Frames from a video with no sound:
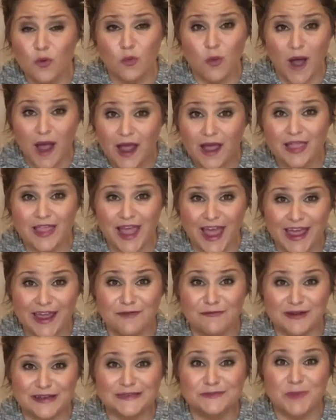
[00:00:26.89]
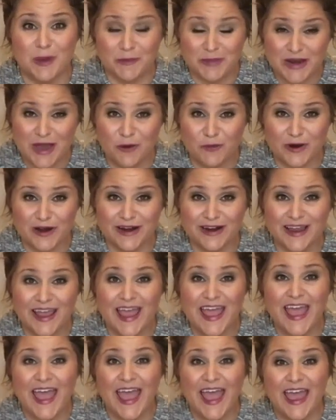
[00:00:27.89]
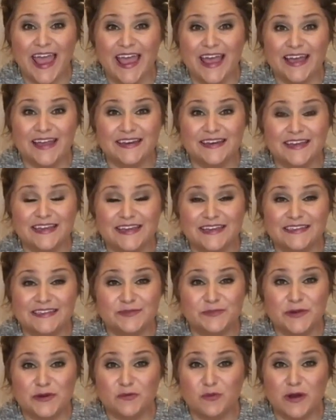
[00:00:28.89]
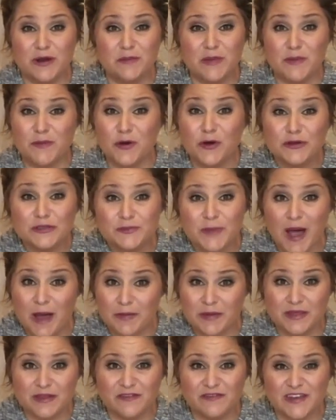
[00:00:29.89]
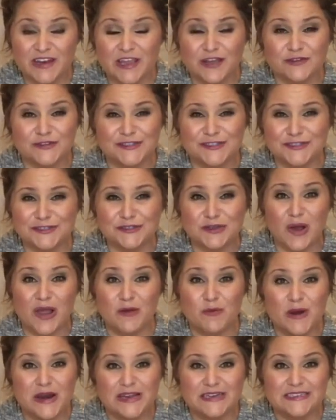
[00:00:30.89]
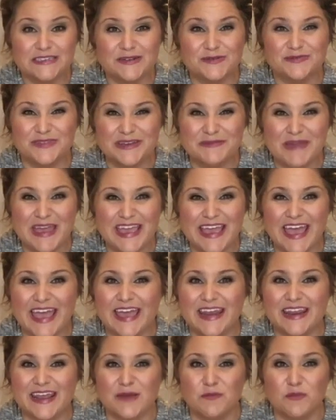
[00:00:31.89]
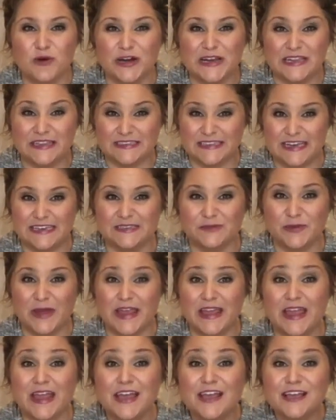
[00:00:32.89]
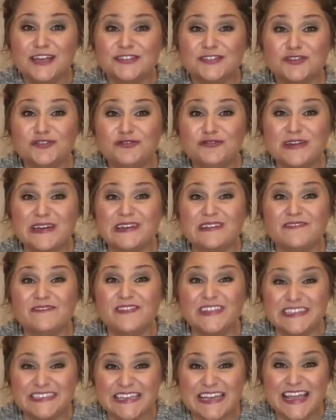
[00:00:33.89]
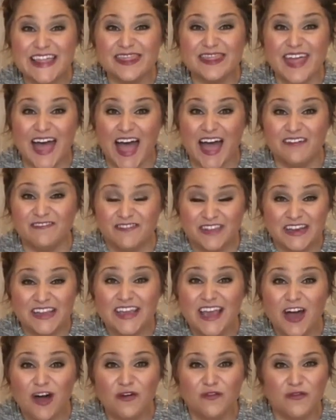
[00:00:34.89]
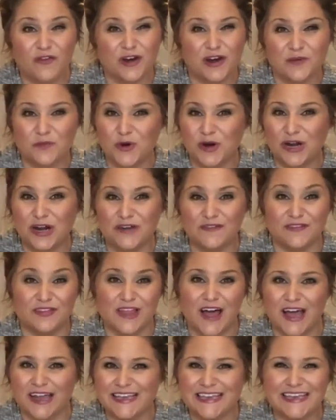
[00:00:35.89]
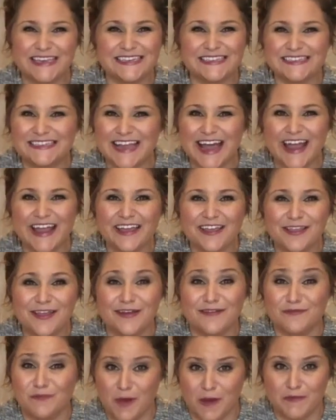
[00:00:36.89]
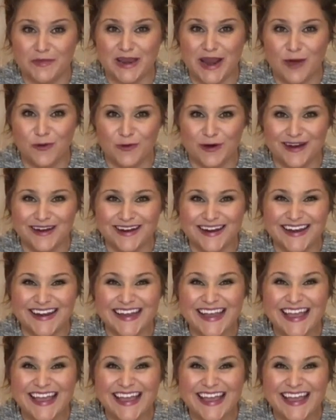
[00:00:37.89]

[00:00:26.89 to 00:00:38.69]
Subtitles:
while I was pumping at work, and it's been one of my most popular videos, so I wanted to remake it in a more concise way. So you can visit that video for a more vloggy style of pumping at work.